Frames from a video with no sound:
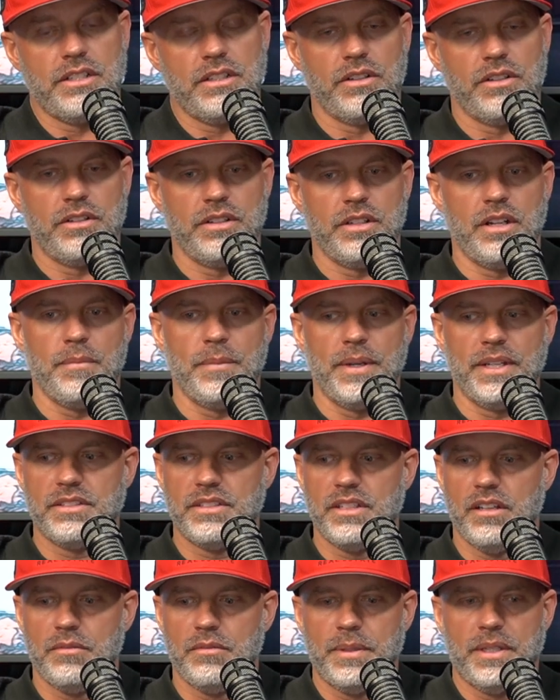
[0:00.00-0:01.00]
learned it on
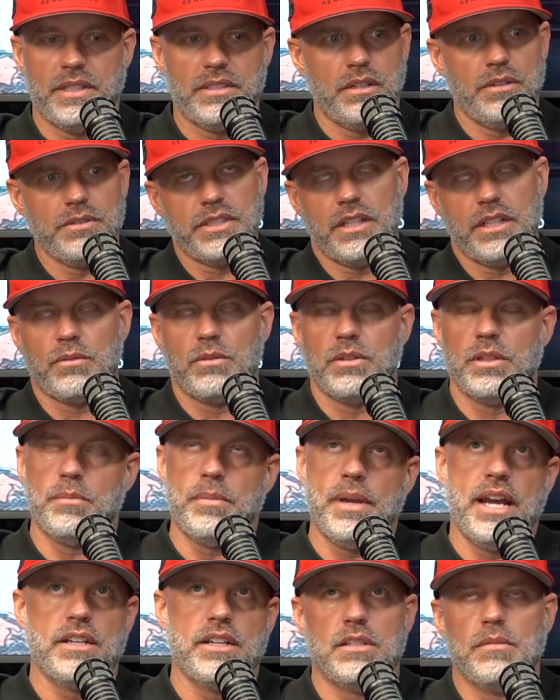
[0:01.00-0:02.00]
myself because I was like really
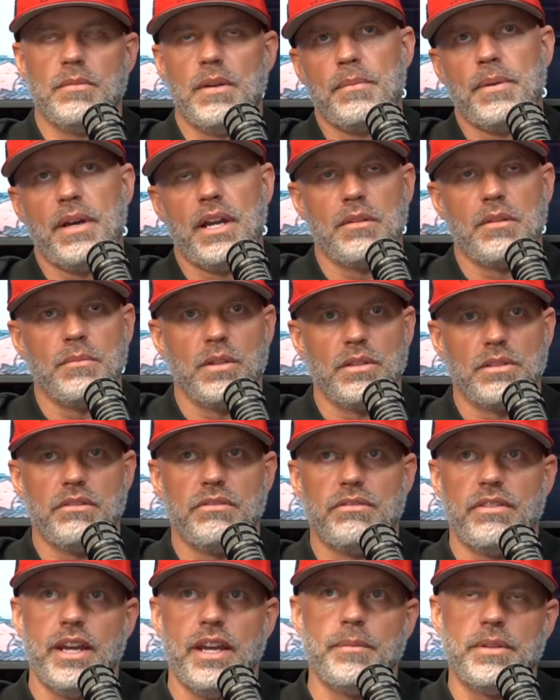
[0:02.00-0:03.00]
passionate about buying
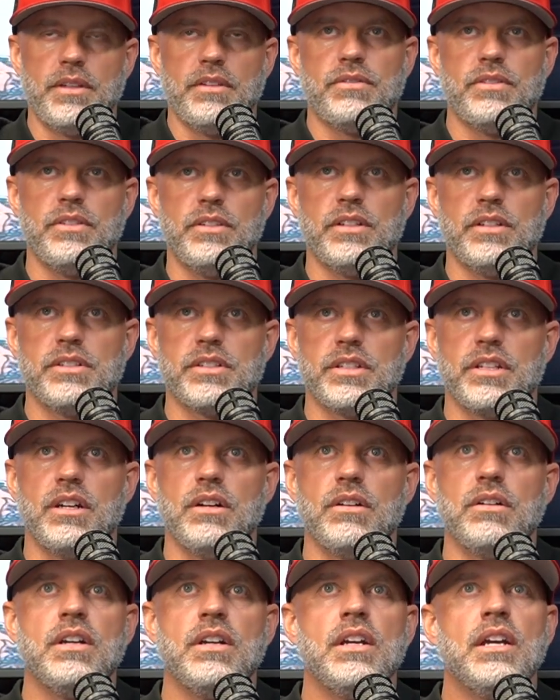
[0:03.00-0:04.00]
multifamily a few years
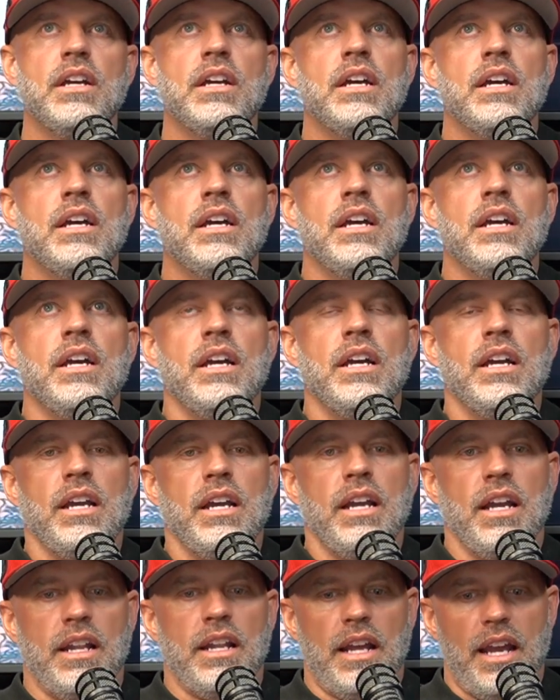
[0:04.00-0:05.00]
ago.
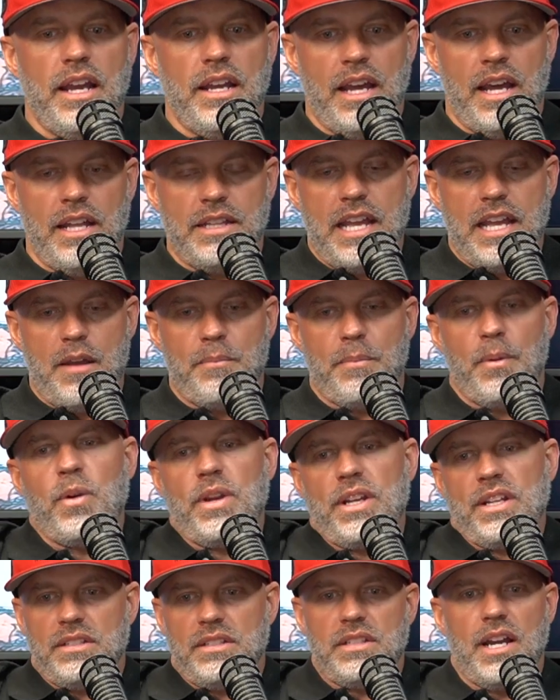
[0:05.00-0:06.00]
And at that
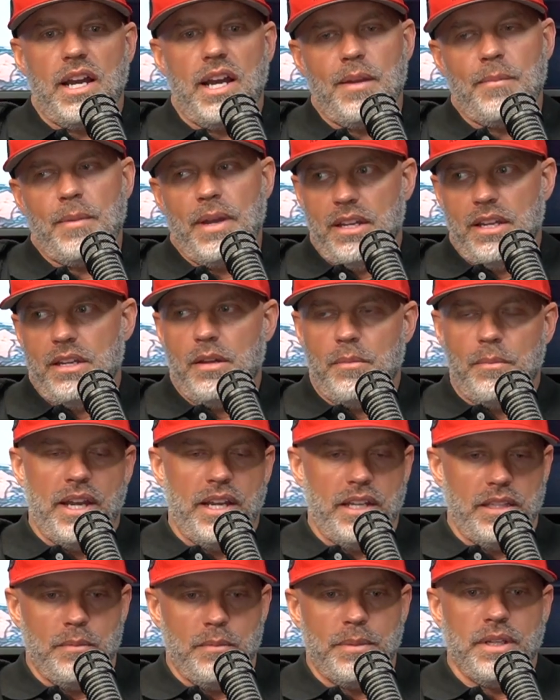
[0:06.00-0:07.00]
point in time, I ended up
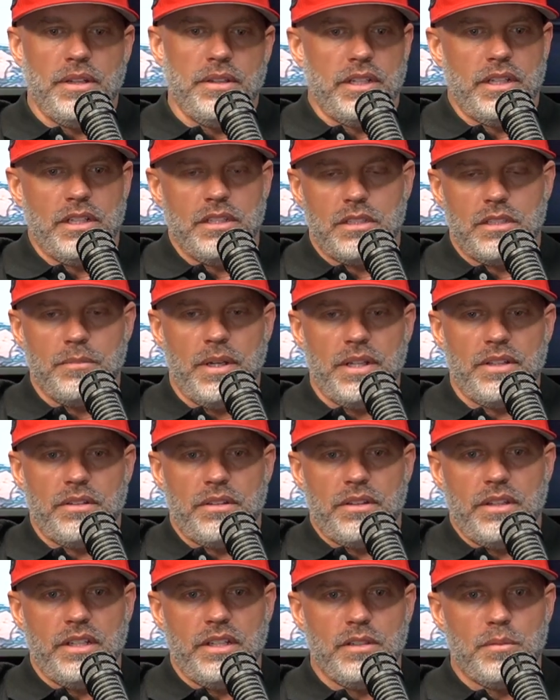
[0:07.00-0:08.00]
buying the building and some other
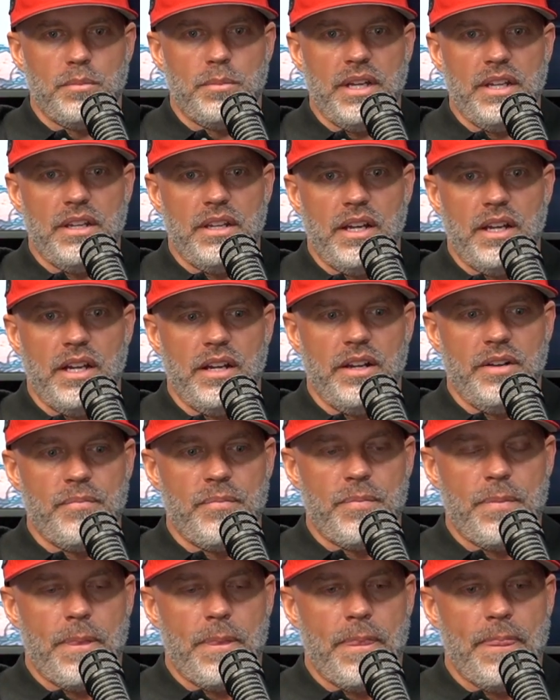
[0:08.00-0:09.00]
things. But
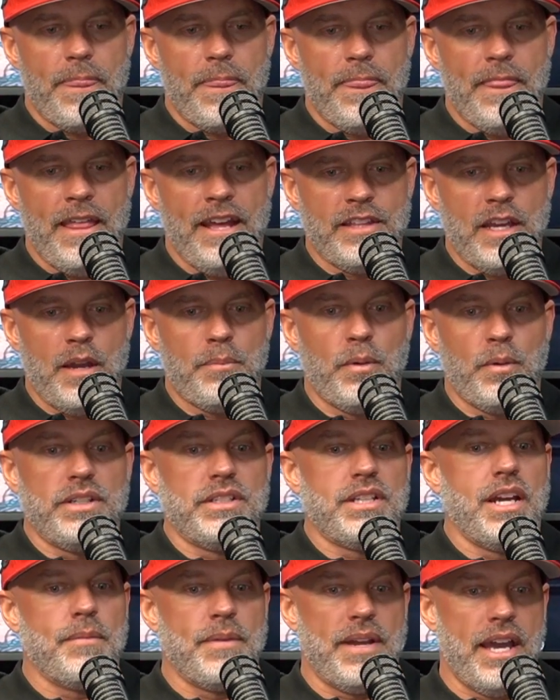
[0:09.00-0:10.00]
at that
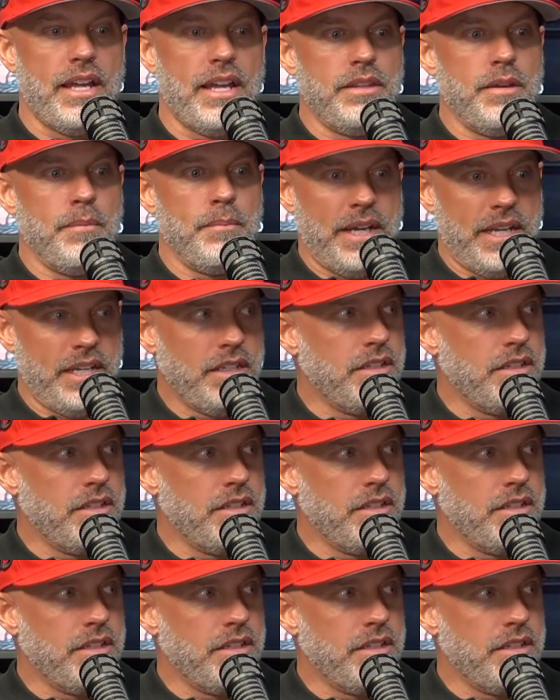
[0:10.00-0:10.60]
point in time, I had the money to